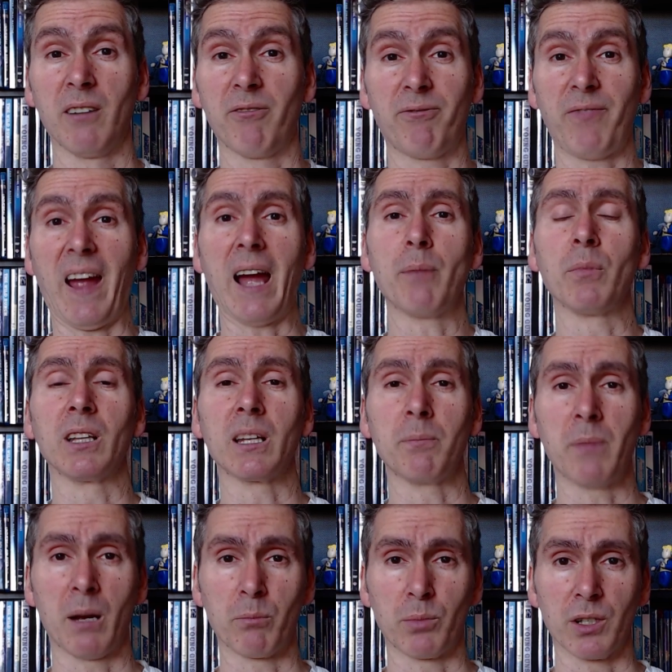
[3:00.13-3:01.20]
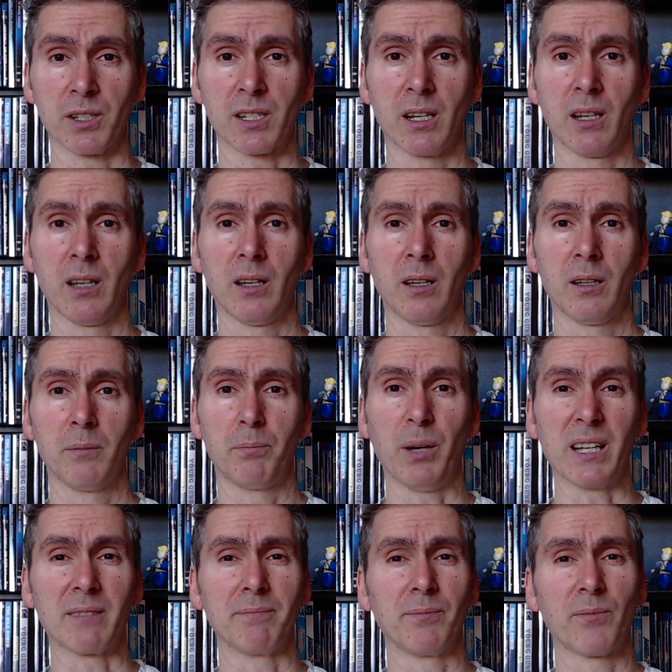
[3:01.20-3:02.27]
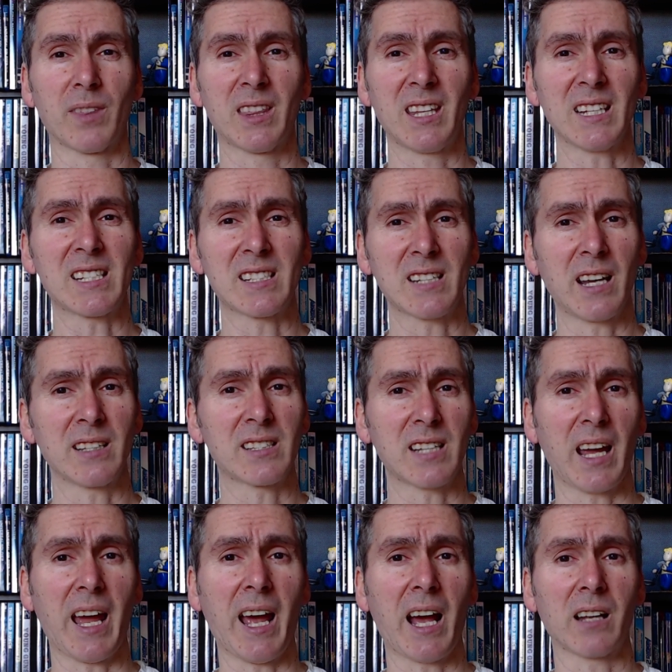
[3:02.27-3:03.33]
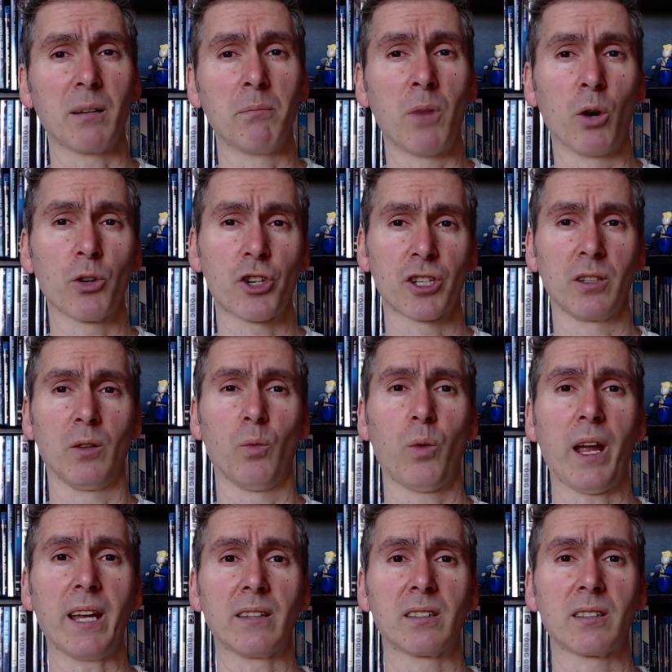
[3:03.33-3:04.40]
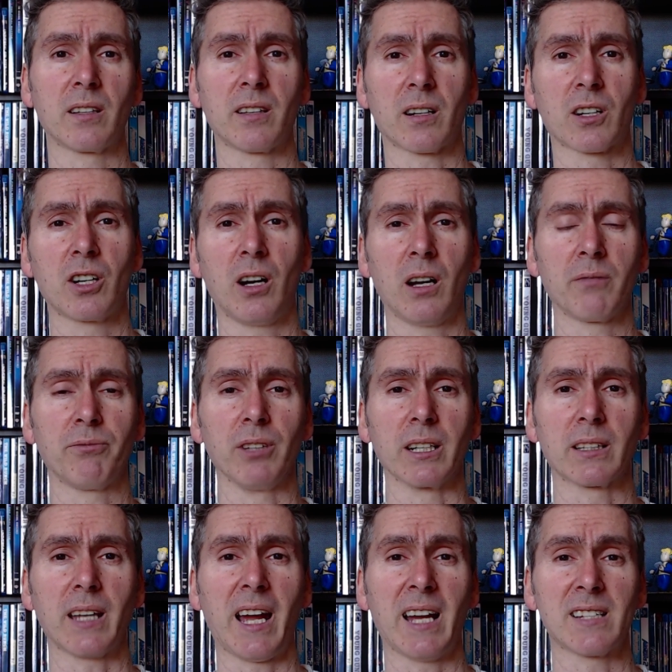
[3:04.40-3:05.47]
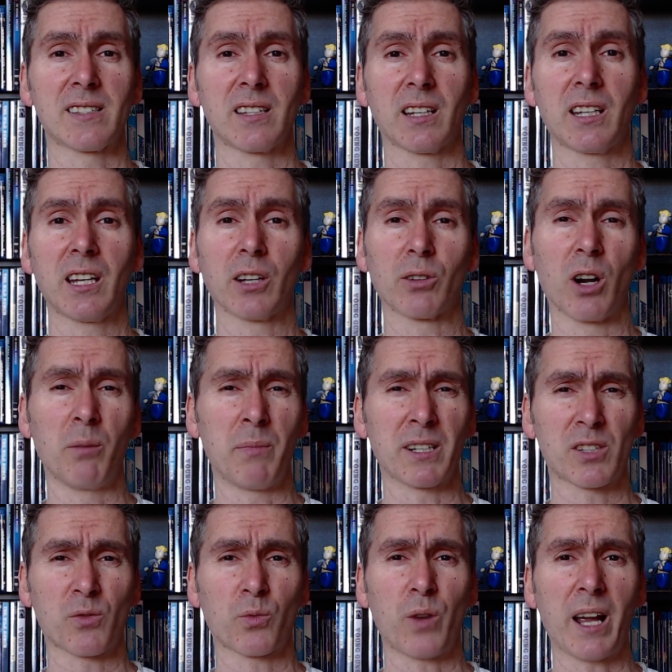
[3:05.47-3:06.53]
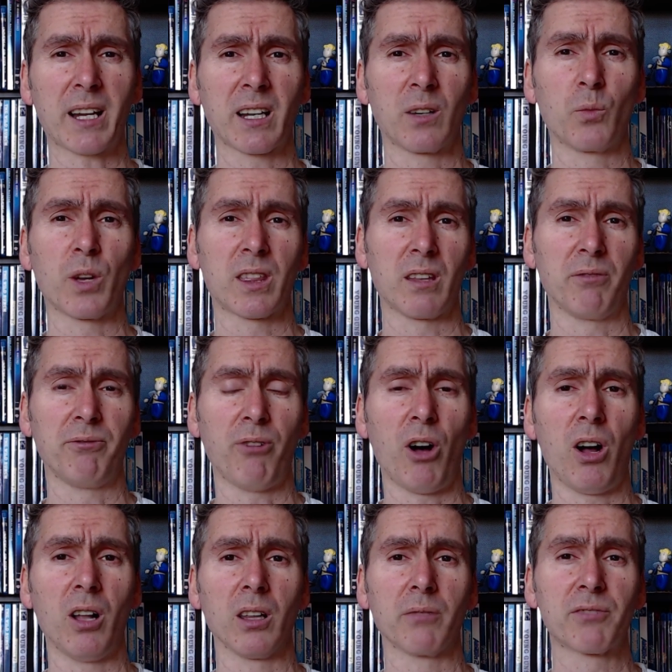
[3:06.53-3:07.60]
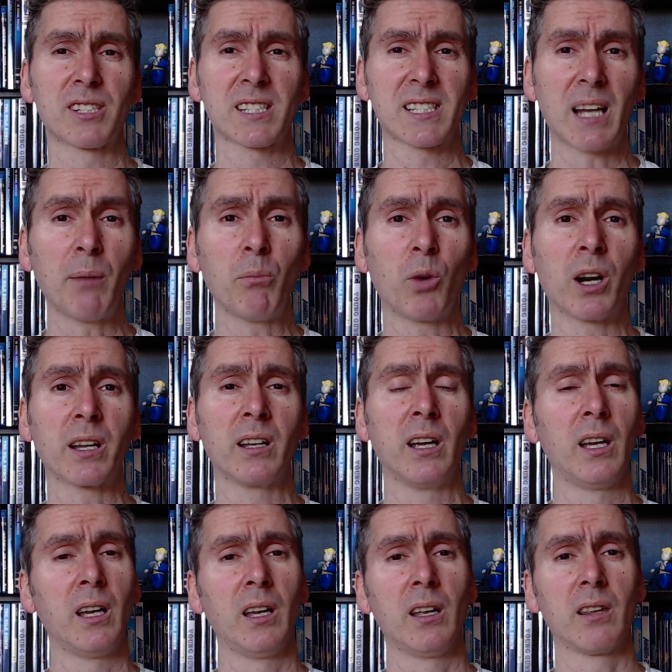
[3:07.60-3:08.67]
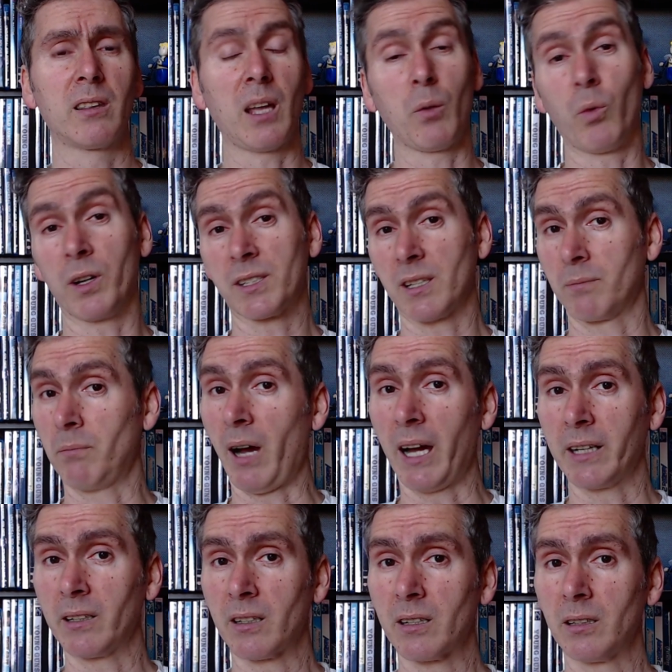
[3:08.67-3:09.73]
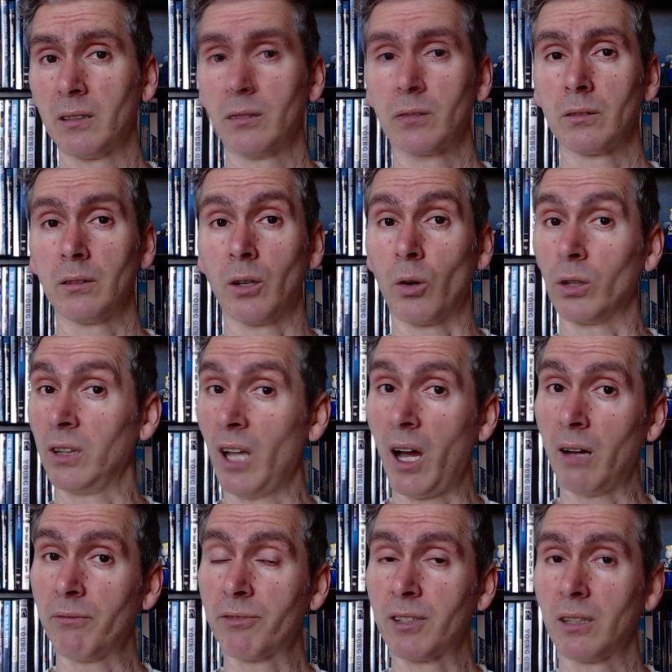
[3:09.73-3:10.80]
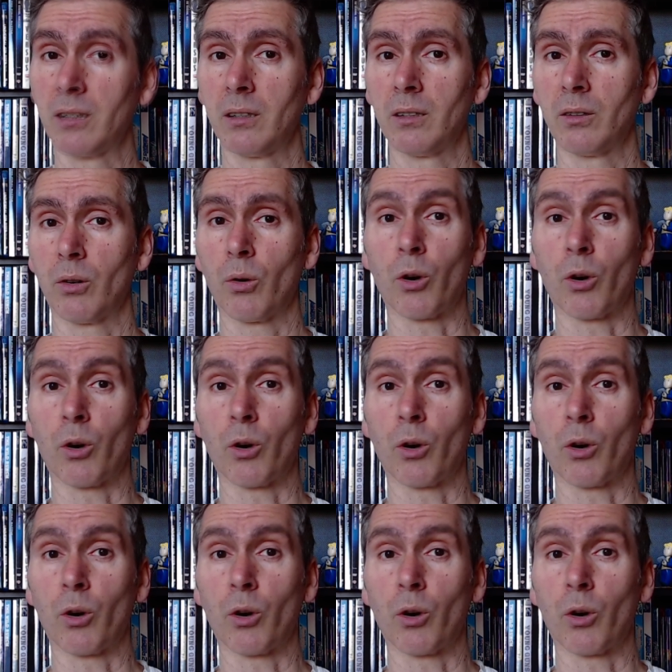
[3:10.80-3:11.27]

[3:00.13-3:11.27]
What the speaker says: family members. But this tends to add emotional weight to their conflict, as the hero must reckon with the fall of someone they once admired, loved, or